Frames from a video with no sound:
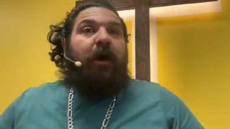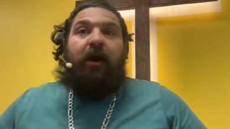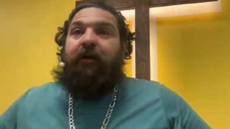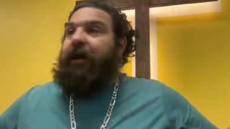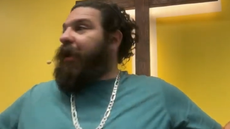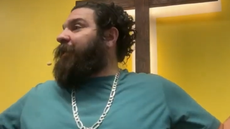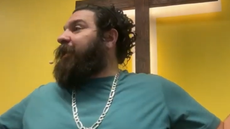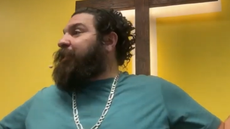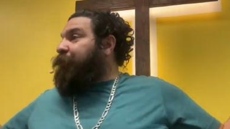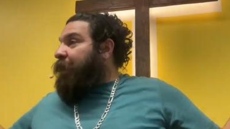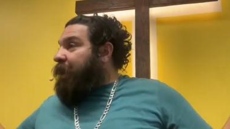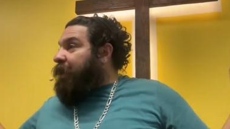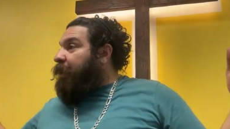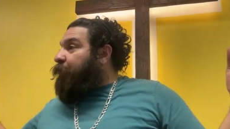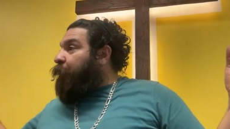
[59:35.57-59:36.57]
All right, let's
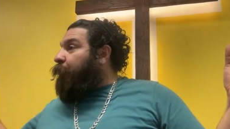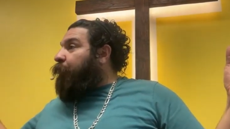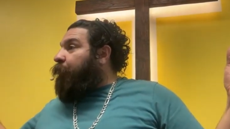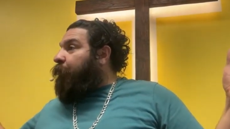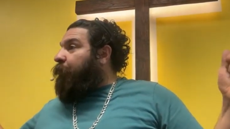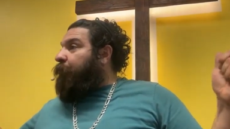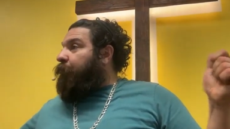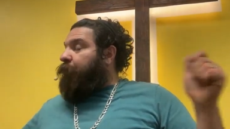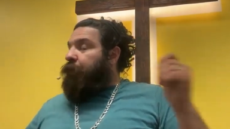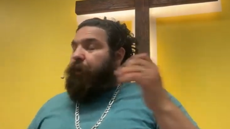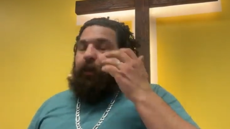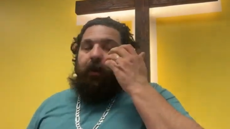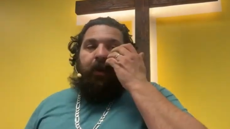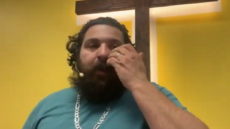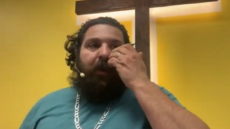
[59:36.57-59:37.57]
reign and rule.
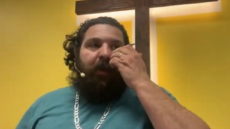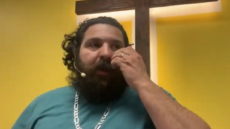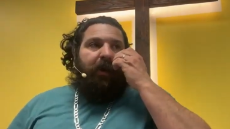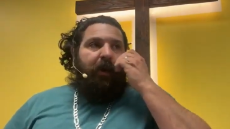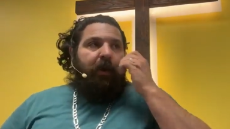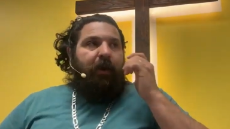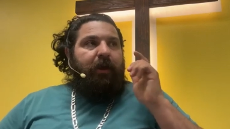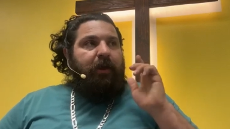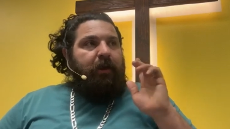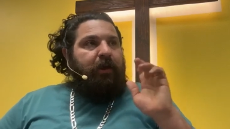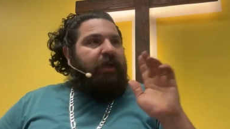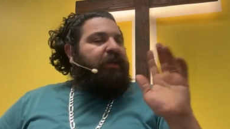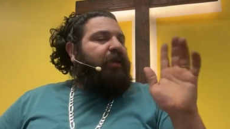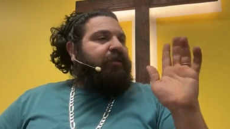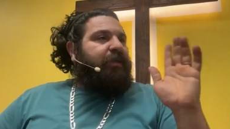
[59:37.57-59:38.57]

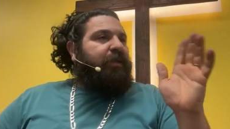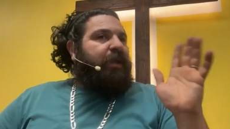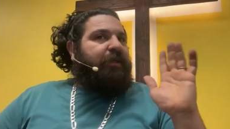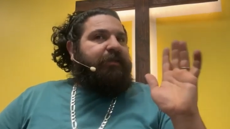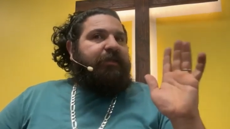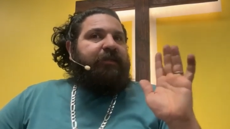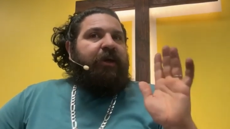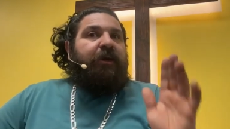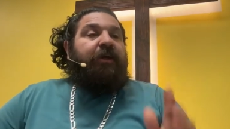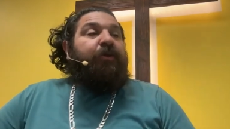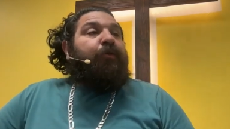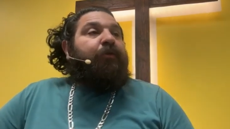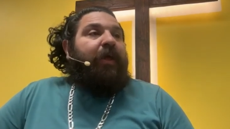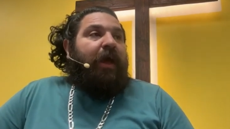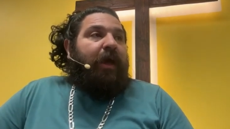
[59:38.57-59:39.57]
He doesn't
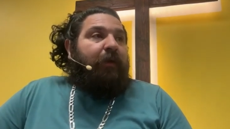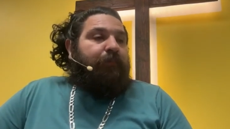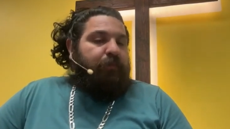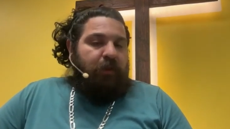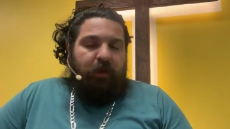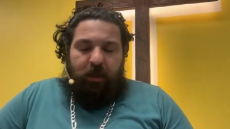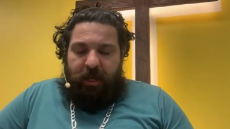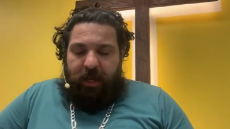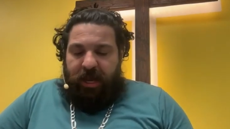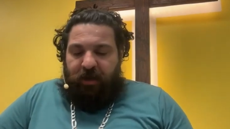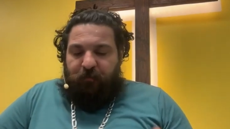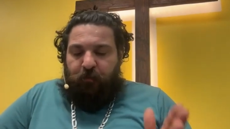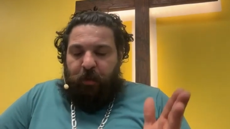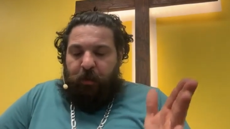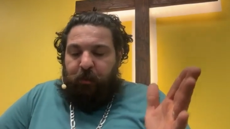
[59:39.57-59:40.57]
necessarily do that.
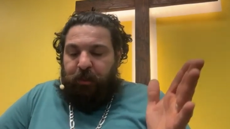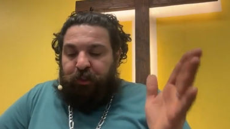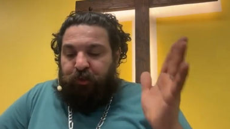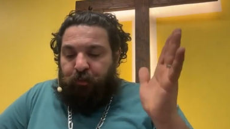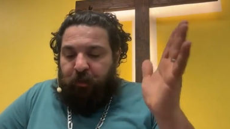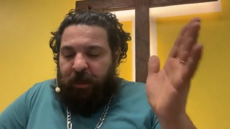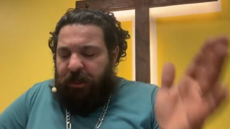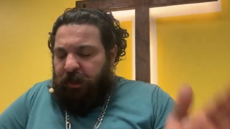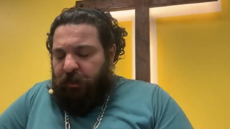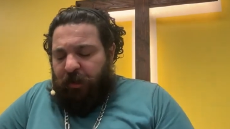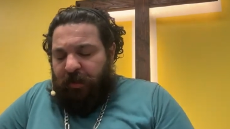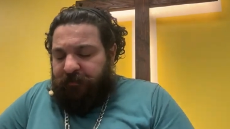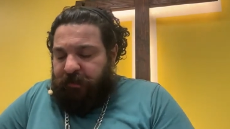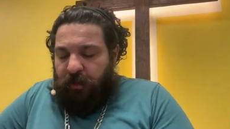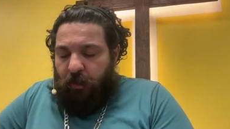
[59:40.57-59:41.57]
If we were to read, you
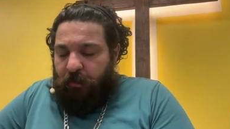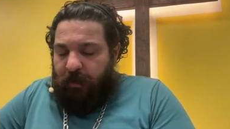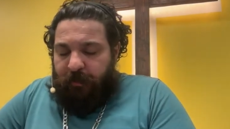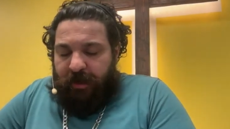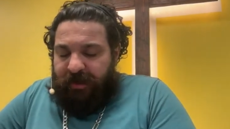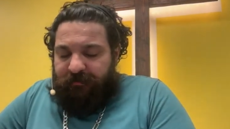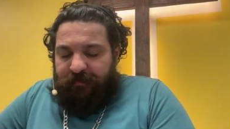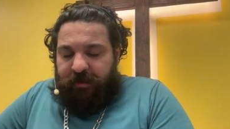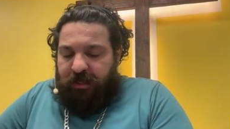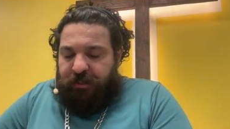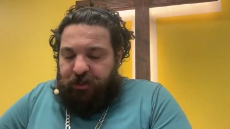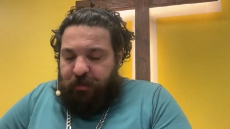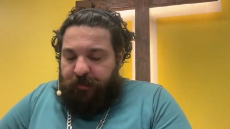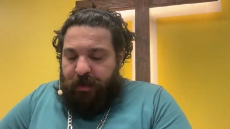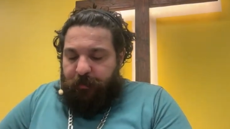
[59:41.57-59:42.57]
don't have to go there. I'm not even going
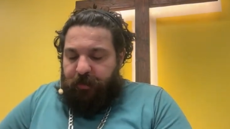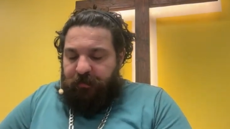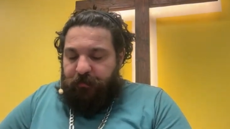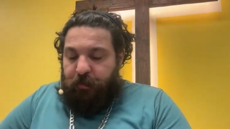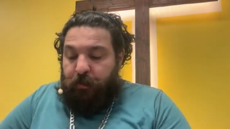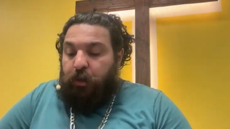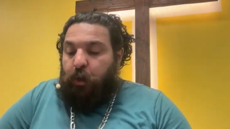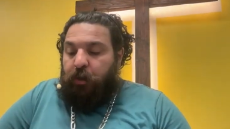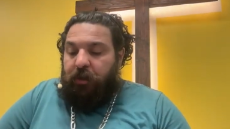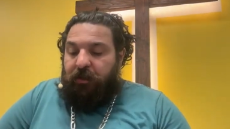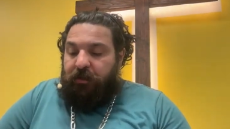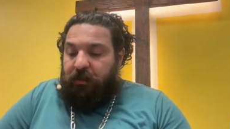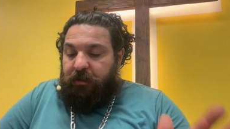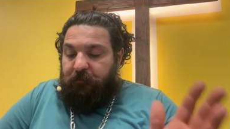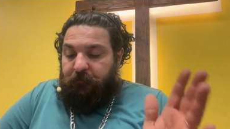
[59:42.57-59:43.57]
to turn there. But if you were to go
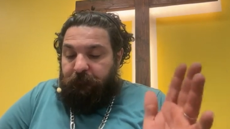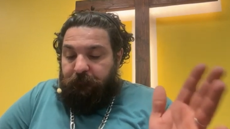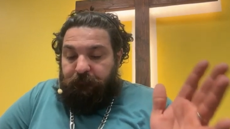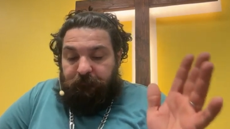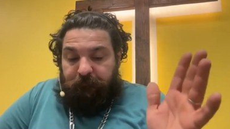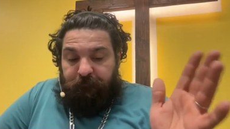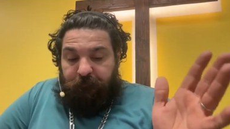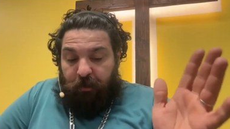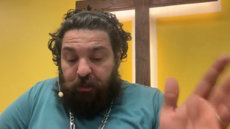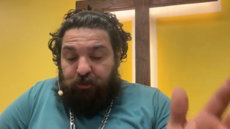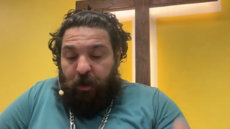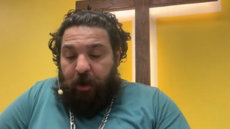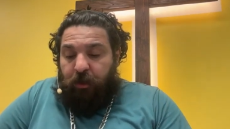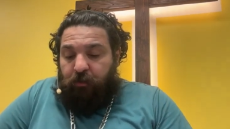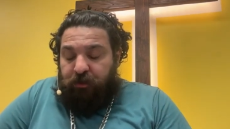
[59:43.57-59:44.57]
to
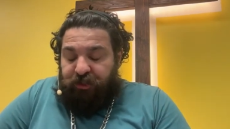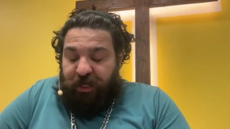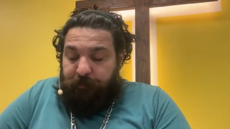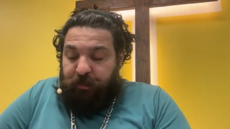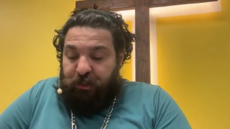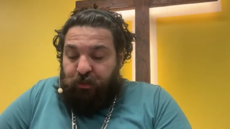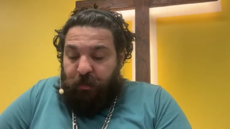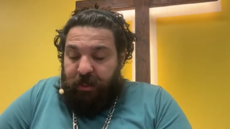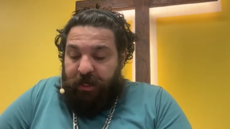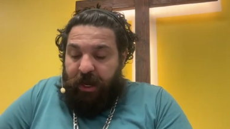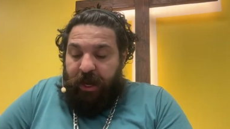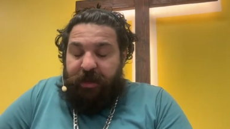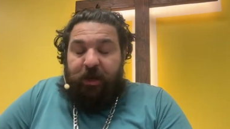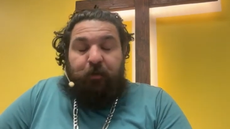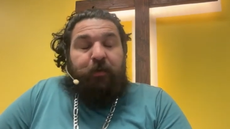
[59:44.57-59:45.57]
First Chronicles chapter
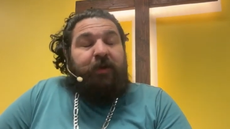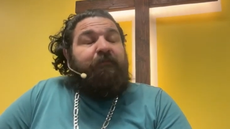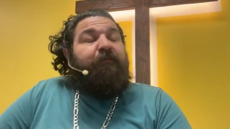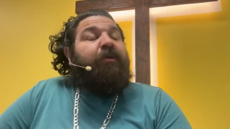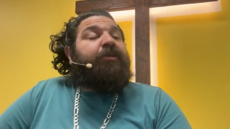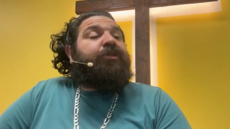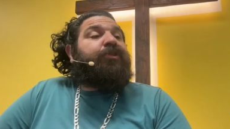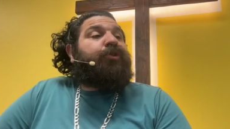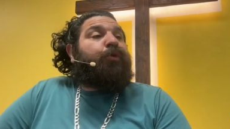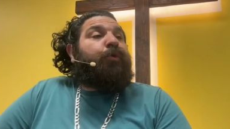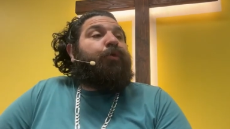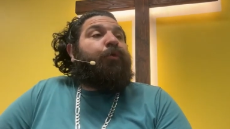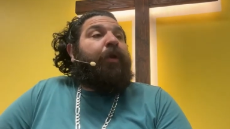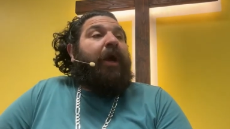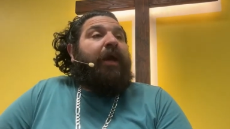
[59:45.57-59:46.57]
29 and read verses
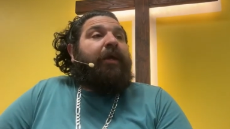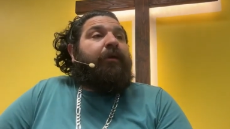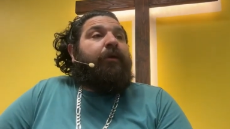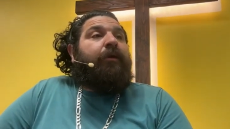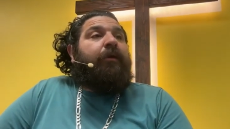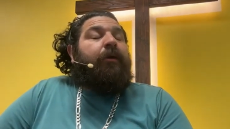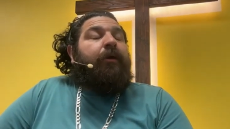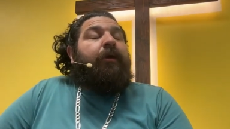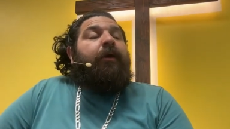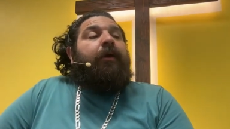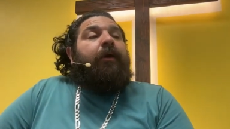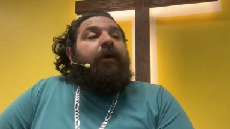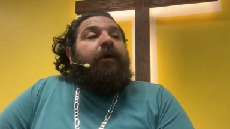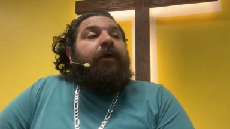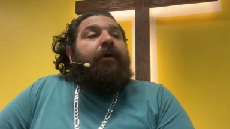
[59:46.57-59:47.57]
2 through 9,
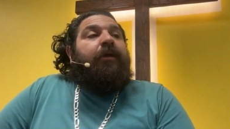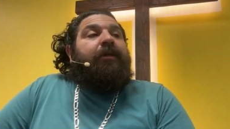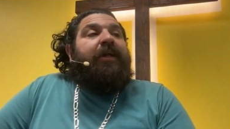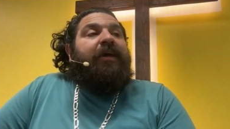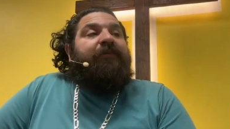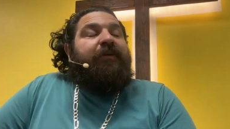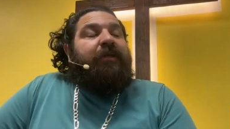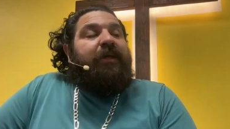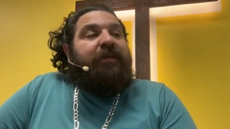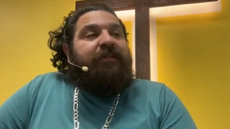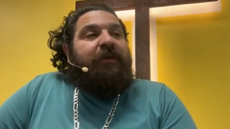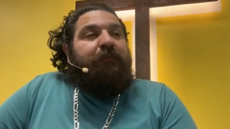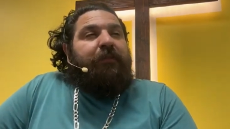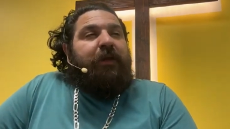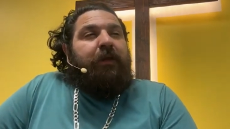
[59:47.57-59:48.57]
David
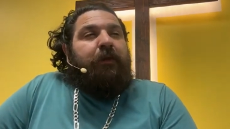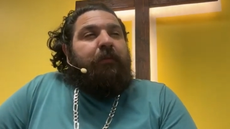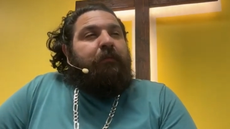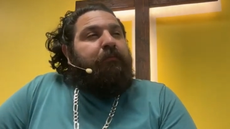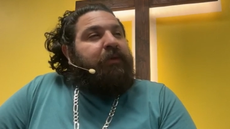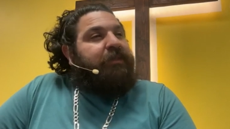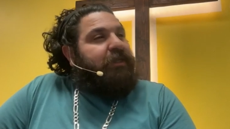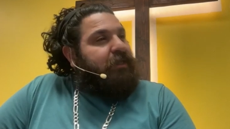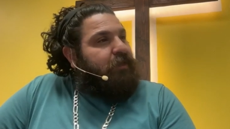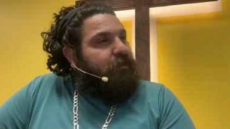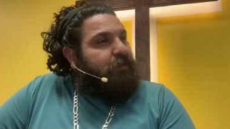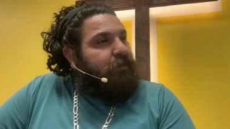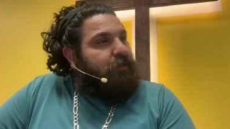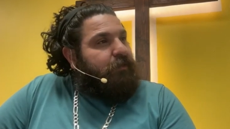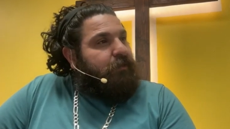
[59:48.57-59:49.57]
does something
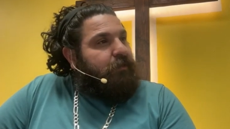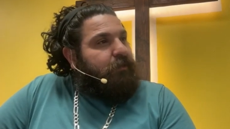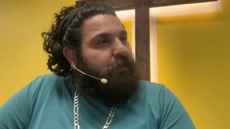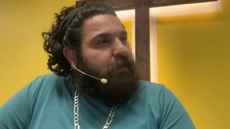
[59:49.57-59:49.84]
particular.